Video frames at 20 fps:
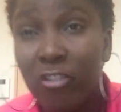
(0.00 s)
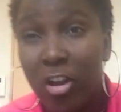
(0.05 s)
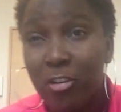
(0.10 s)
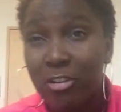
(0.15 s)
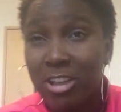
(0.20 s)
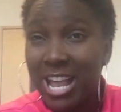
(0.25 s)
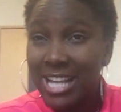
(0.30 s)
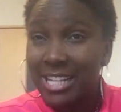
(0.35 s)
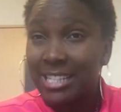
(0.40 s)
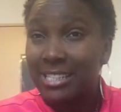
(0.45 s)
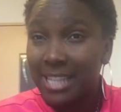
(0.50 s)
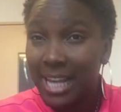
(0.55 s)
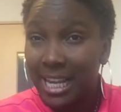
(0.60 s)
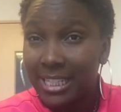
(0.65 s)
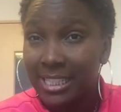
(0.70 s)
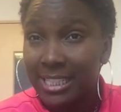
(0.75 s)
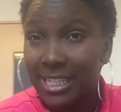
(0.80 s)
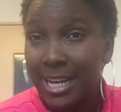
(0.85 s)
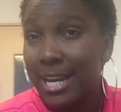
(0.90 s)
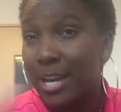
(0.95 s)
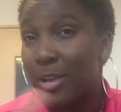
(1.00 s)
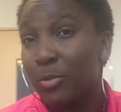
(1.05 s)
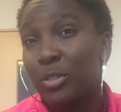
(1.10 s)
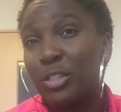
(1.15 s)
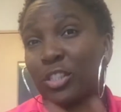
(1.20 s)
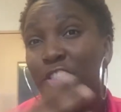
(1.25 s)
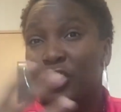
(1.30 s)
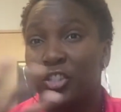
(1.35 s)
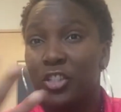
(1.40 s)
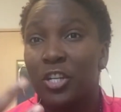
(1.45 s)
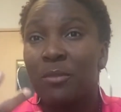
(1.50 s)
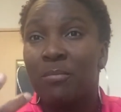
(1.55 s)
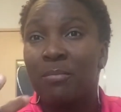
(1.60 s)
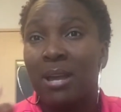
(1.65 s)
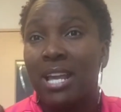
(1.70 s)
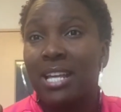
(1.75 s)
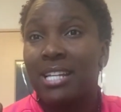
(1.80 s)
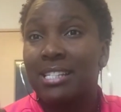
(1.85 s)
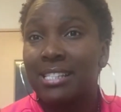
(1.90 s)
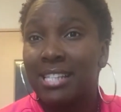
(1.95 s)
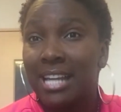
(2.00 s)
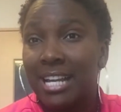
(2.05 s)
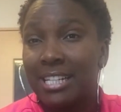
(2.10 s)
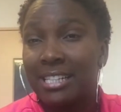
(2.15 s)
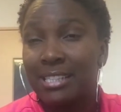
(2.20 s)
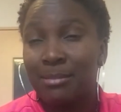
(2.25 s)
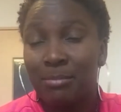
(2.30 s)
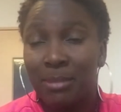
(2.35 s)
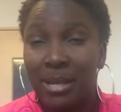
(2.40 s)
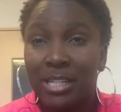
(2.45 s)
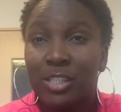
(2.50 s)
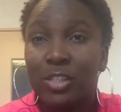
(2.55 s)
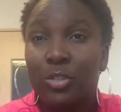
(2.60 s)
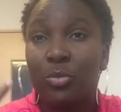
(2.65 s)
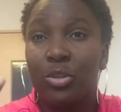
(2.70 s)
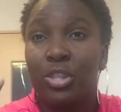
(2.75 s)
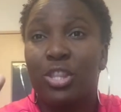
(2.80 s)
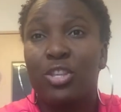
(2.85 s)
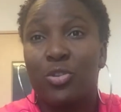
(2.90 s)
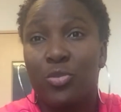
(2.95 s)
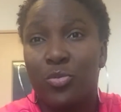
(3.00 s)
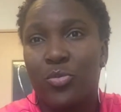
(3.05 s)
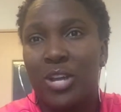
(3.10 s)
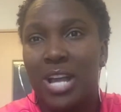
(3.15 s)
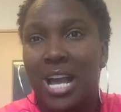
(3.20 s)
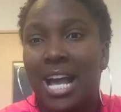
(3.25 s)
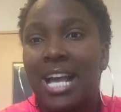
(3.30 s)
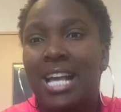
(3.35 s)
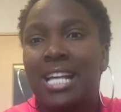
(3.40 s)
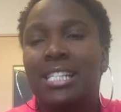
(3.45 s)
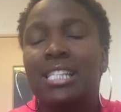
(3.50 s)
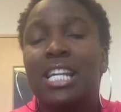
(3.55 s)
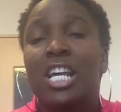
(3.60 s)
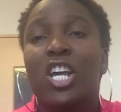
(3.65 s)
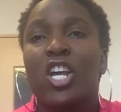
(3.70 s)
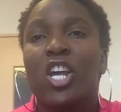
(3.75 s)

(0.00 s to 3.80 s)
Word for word: very excited and i want to share my excitement with you guys